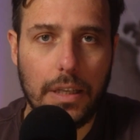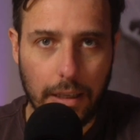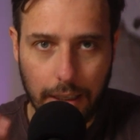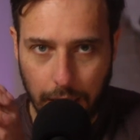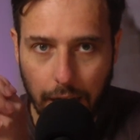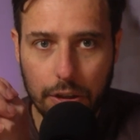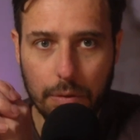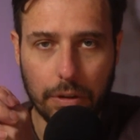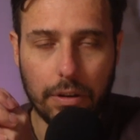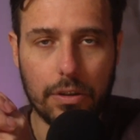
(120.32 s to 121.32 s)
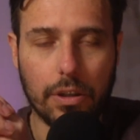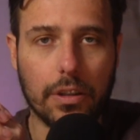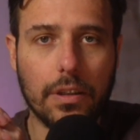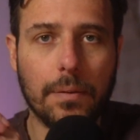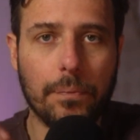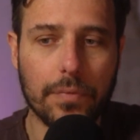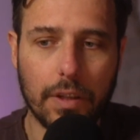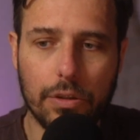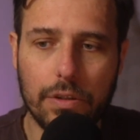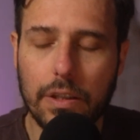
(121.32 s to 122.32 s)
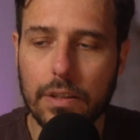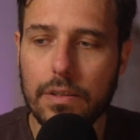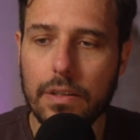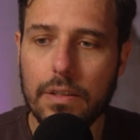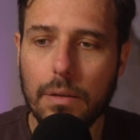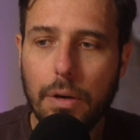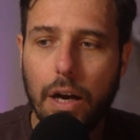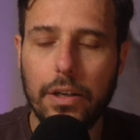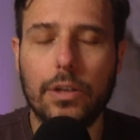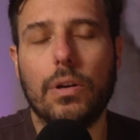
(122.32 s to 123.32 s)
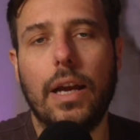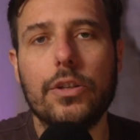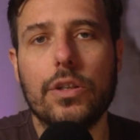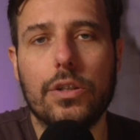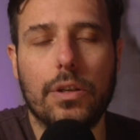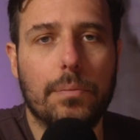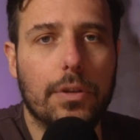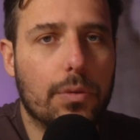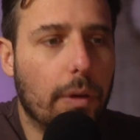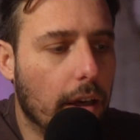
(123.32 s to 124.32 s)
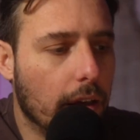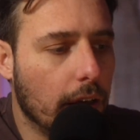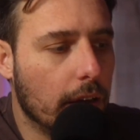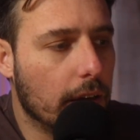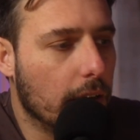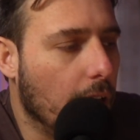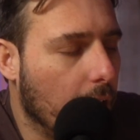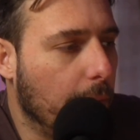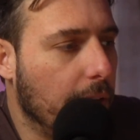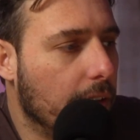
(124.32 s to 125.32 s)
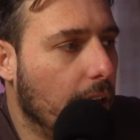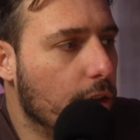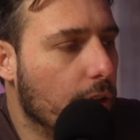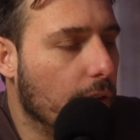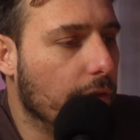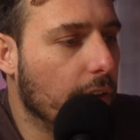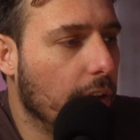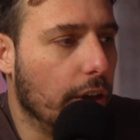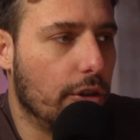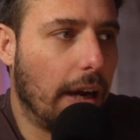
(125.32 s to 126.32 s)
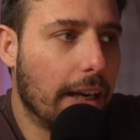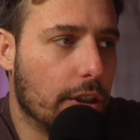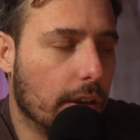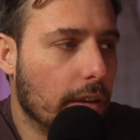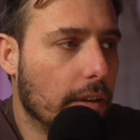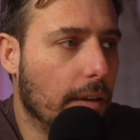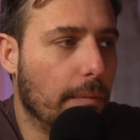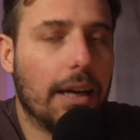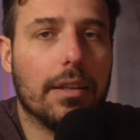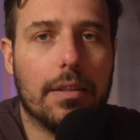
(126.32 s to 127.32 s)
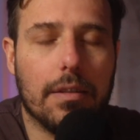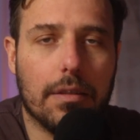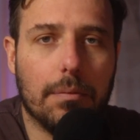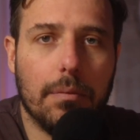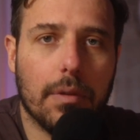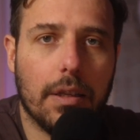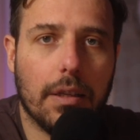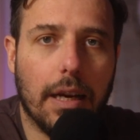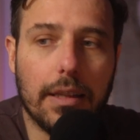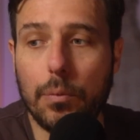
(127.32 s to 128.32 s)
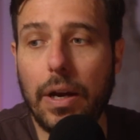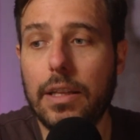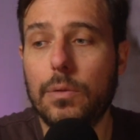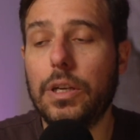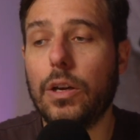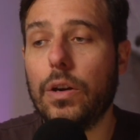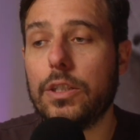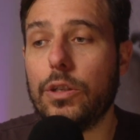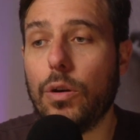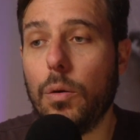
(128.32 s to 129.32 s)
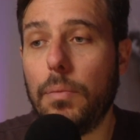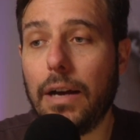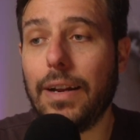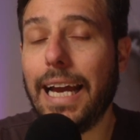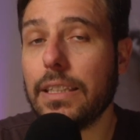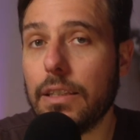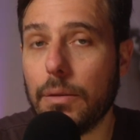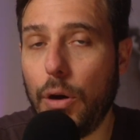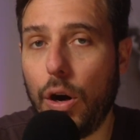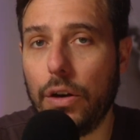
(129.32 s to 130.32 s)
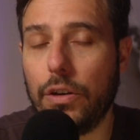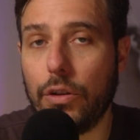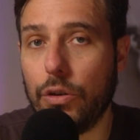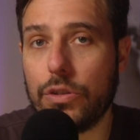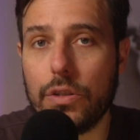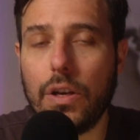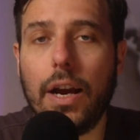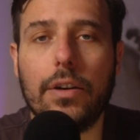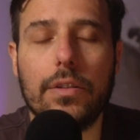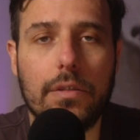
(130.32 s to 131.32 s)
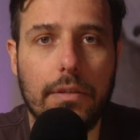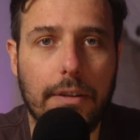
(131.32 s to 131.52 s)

in a connection with each other, you see this symbiotic relationship between the dynamic tension of attraction, magnetism, and the way that we actually go about acting upon those desires.